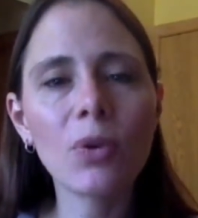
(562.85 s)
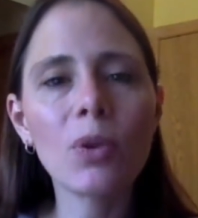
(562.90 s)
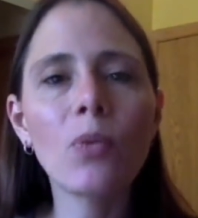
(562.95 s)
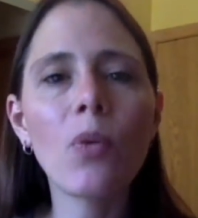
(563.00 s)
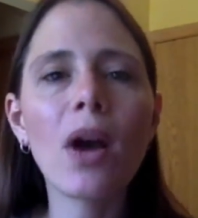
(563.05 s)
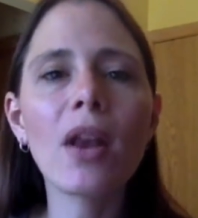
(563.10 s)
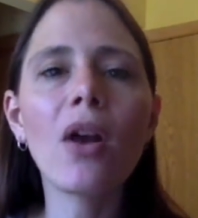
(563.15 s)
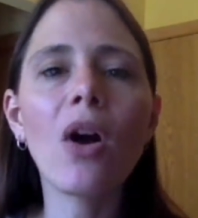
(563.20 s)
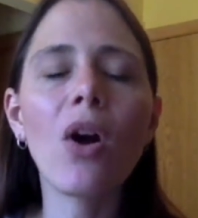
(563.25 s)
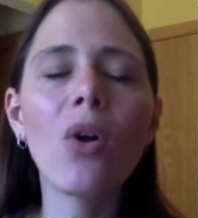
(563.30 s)
We
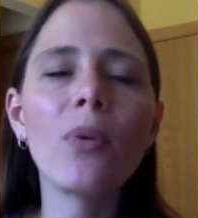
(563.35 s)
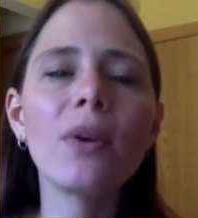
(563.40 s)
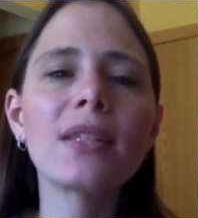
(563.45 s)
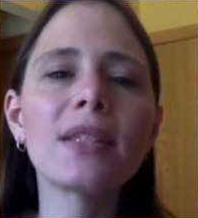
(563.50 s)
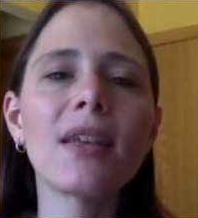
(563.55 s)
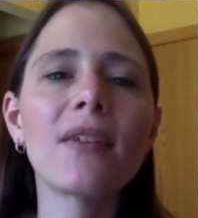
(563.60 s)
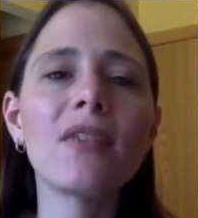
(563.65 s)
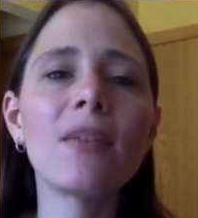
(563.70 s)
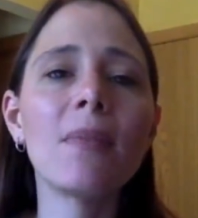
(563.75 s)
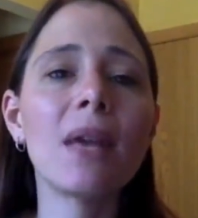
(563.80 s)
want to
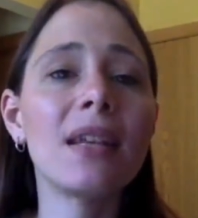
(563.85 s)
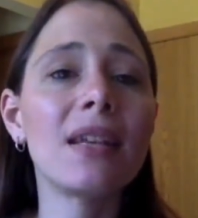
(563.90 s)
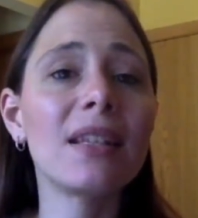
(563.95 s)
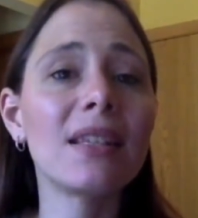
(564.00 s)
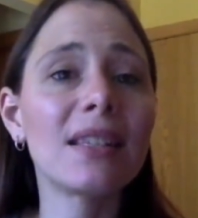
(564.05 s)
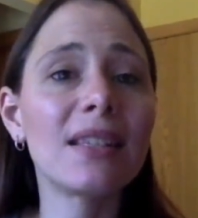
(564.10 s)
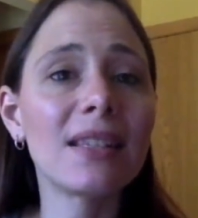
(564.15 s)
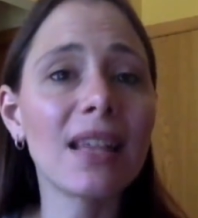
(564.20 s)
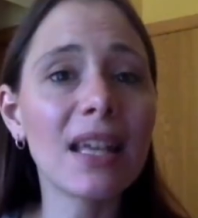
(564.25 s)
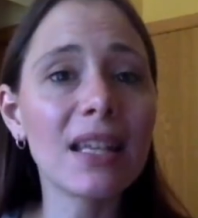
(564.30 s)
always give them an
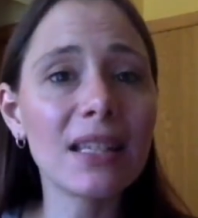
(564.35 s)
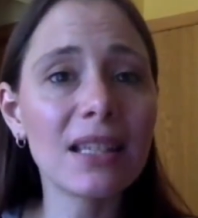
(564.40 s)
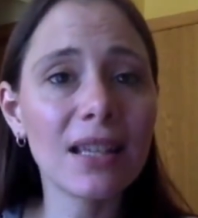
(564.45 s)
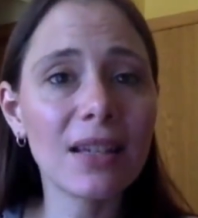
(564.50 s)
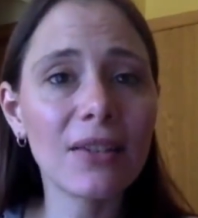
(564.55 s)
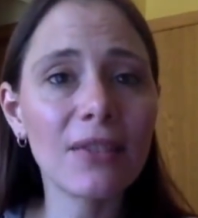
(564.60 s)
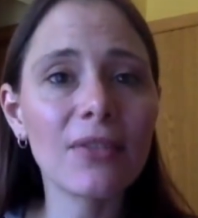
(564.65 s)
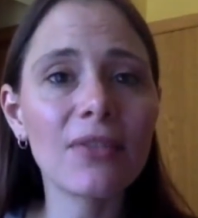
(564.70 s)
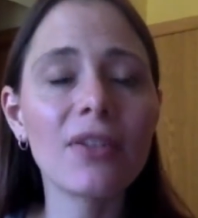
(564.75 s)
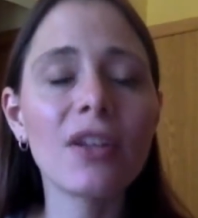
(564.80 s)

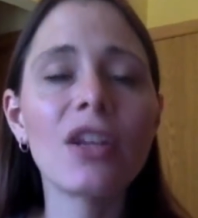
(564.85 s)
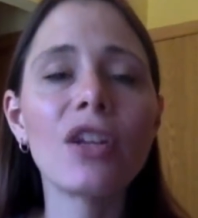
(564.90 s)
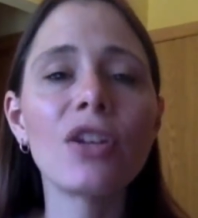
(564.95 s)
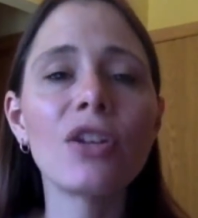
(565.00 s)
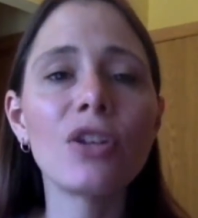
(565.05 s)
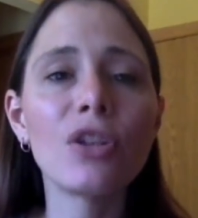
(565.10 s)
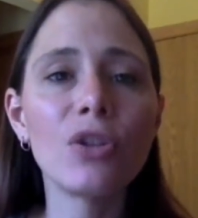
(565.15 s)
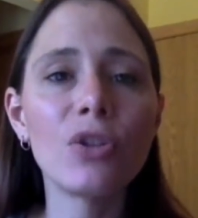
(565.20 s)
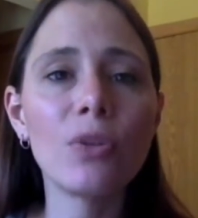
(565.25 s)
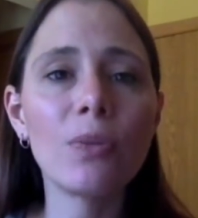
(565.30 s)
incentive
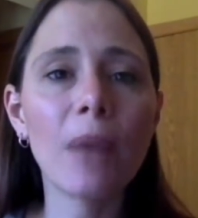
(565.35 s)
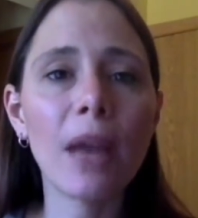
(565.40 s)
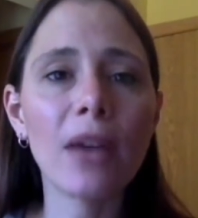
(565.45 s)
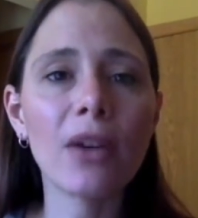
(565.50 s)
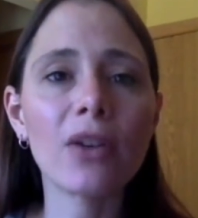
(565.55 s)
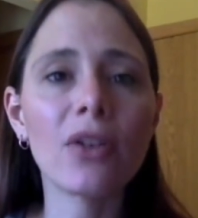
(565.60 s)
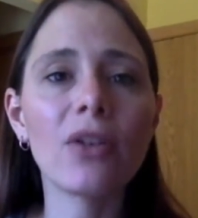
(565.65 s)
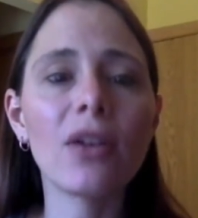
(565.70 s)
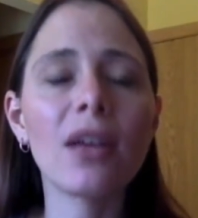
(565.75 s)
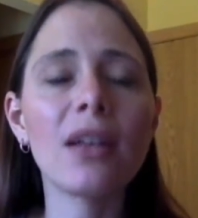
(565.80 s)
to do
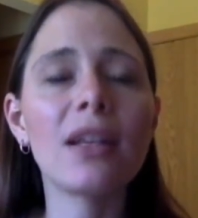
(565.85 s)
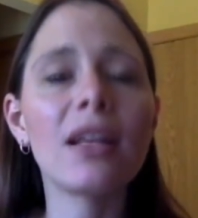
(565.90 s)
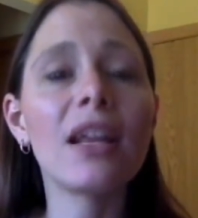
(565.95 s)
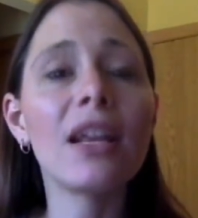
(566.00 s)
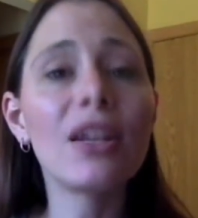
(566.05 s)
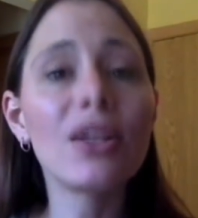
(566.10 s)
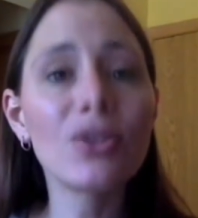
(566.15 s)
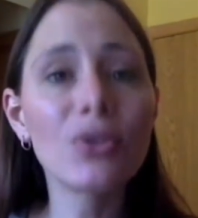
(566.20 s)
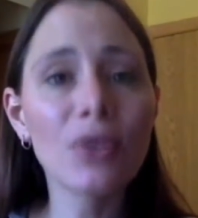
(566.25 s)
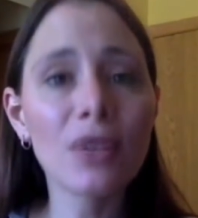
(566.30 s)
better, an
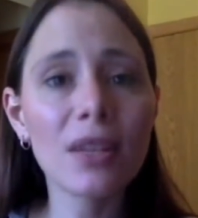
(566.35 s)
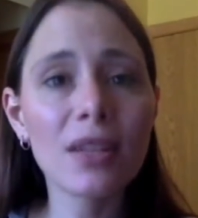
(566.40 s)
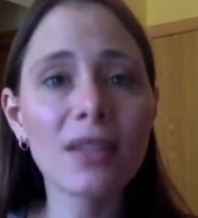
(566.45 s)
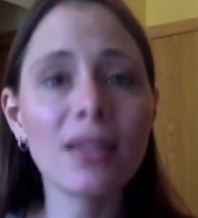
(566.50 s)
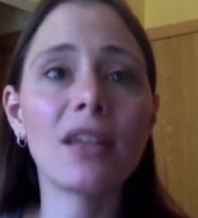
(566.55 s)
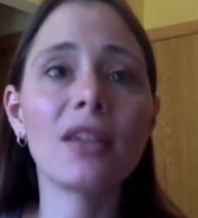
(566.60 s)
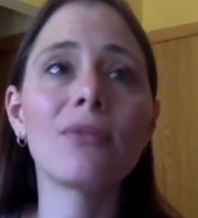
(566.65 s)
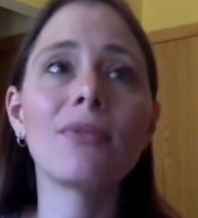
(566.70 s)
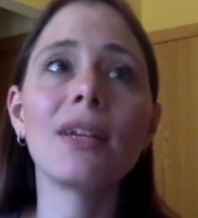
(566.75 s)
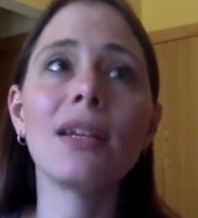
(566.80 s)

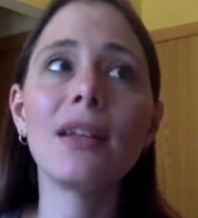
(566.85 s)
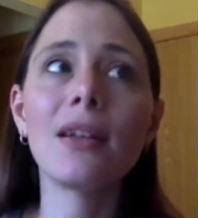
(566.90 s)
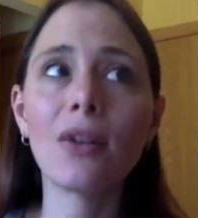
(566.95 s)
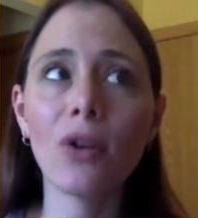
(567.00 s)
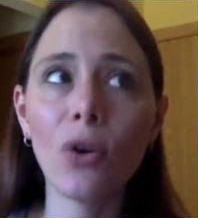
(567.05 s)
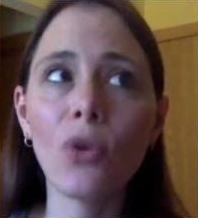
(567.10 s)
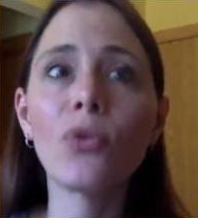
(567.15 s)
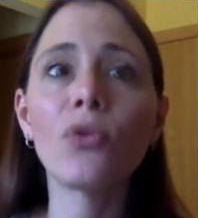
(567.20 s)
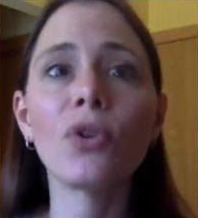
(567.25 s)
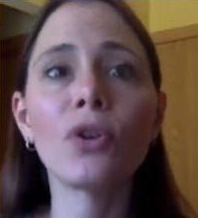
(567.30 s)
interest in reading
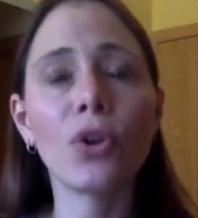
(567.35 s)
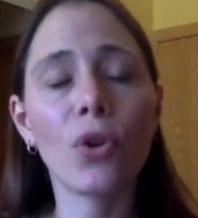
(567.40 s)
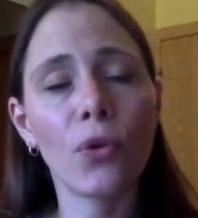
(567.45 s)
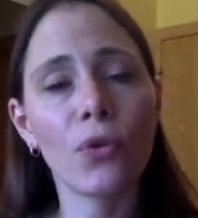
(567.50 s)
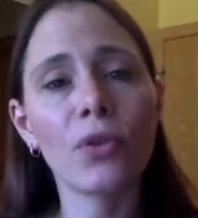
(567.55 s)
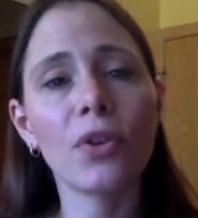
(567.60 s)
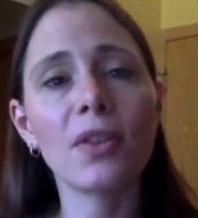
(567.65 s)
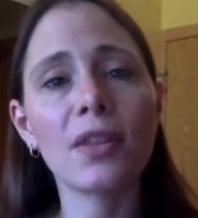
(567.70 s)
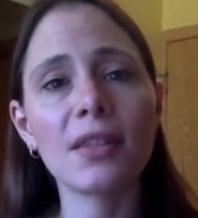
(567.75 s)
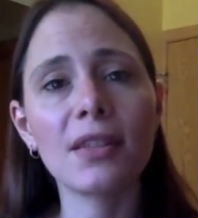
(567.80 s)
over and
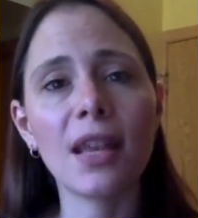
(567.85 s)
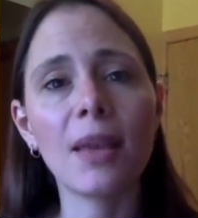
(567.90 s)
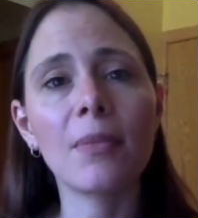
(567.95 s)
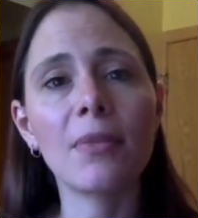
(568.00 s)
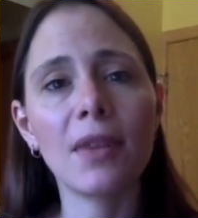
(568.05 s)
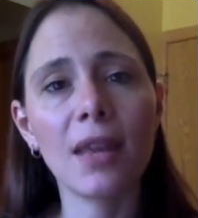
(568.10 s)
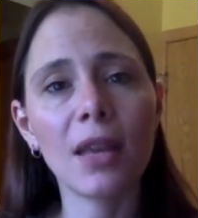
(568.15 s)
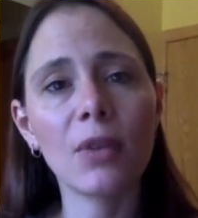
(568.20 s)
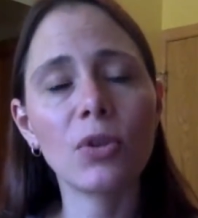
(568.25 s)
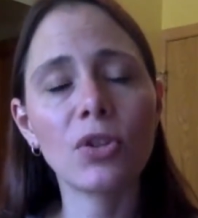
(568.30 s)
over the same
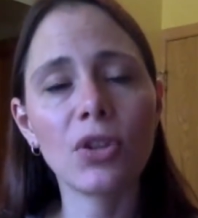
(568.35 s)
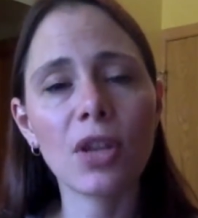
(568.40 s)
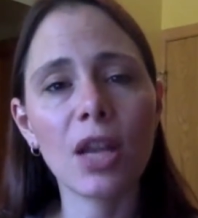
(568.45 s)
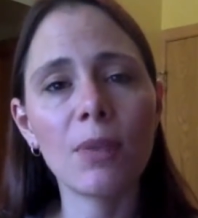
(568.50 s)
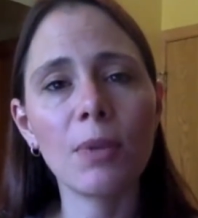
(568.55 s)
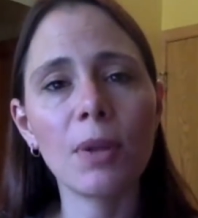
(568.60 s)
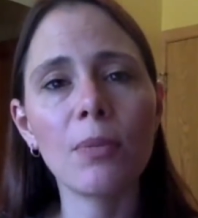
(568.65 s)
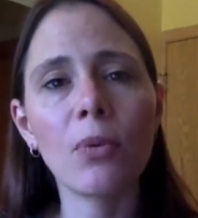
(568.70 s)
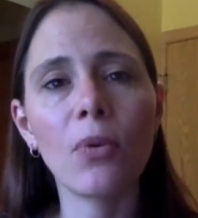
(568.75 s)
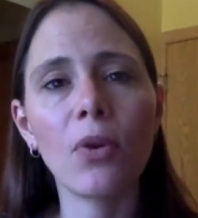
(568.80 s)
thing, which
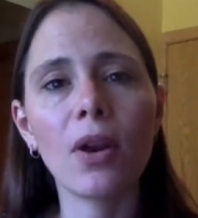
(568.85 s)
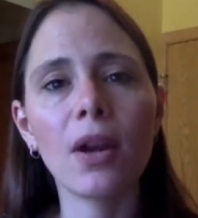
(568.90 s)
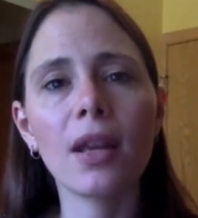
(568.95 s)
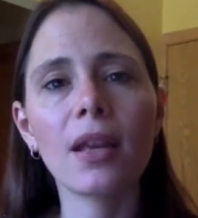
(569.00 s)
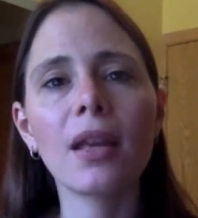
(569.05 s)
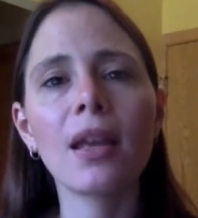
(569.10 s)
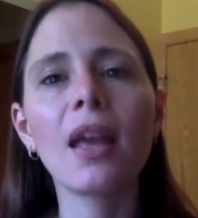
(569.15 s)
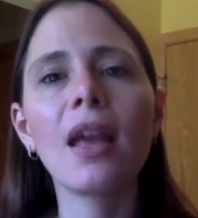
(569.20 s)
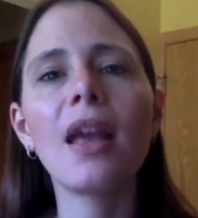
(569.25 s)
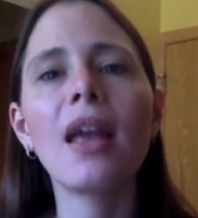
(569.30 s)
can be
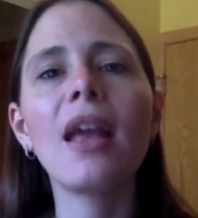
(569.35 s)
boring.